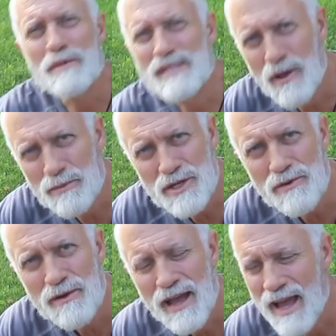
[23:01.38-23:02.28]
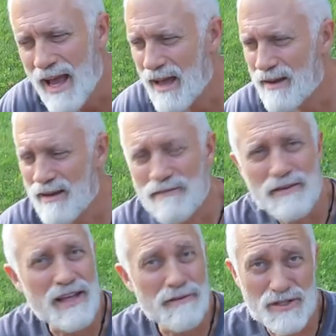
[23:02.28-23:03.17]
hope it's helped you, and
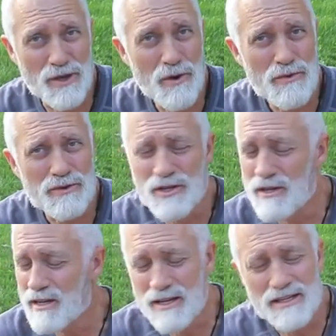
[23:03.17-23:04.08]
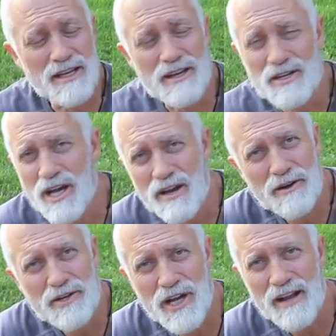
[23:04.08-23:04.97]
if so, you can continue to
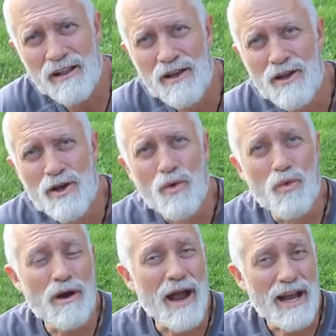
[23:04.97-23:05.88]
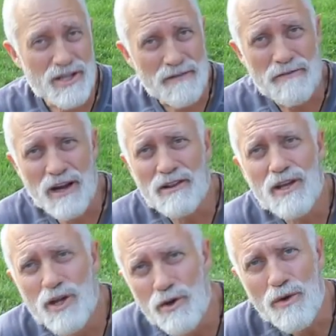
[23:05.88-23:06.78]
check out our channel. We're actually
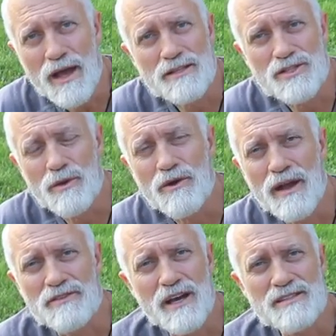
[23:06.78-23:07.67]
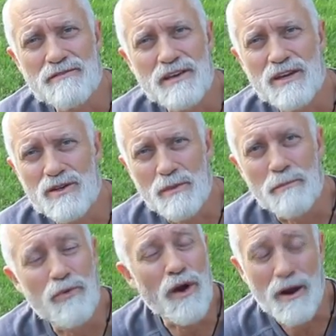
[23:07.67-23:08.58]
fairly new, and so we don't have tons of videos,
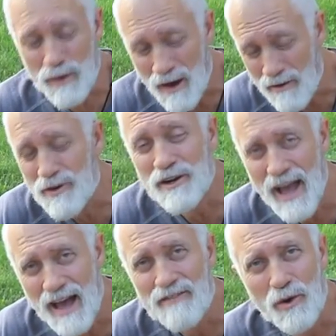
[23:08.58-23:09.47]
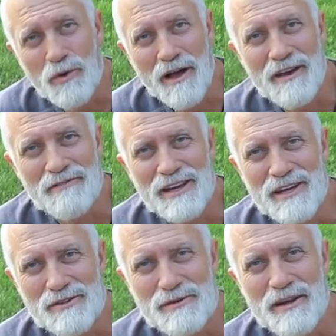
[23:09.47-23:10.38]
but boy, are we ever gonna have a whole lot of
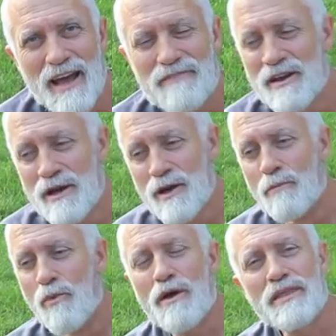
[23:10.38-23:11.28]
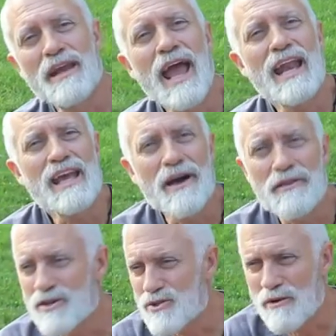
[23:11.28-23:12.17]
videos. We're gonna have more than any
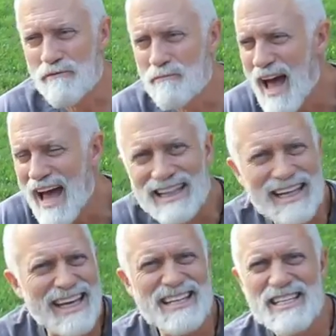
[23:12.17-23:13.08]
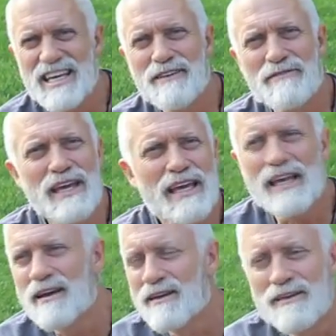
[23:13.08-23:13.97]
other sort of paddling
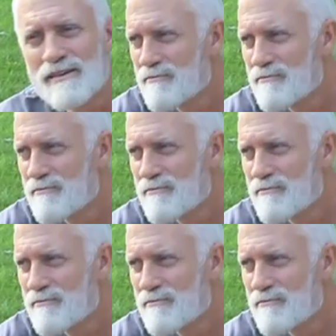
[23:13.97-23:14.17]
TV